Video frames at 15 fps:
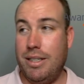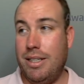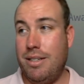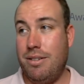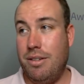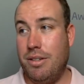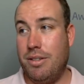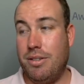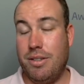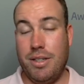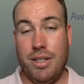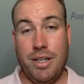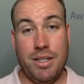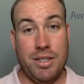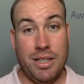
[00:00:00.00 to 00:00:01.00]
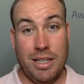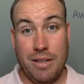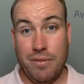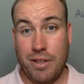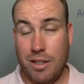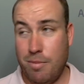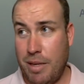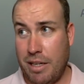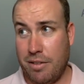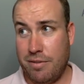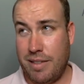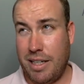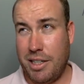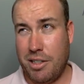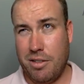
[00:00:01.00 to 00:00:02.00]
and that's just a significant amount
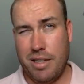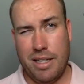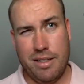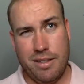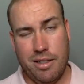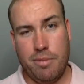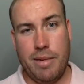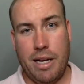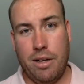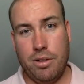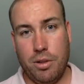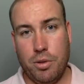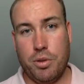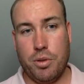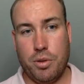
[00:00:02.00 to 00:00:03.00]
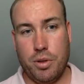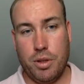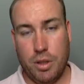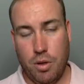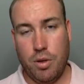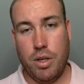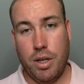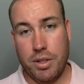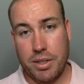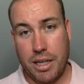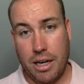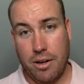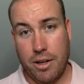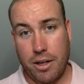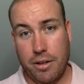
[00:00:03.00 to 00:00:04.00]
of value that somehow an ultra low-cost
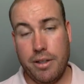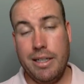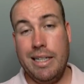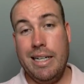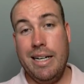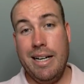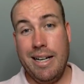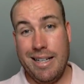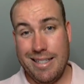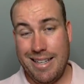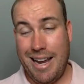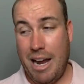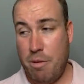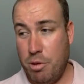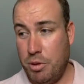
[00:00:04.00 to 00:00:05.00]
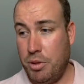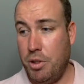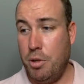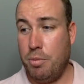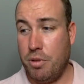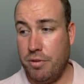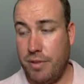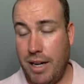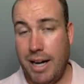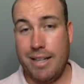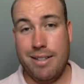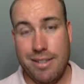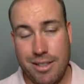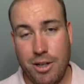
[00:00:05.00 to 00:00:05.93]
carrier is able to provide.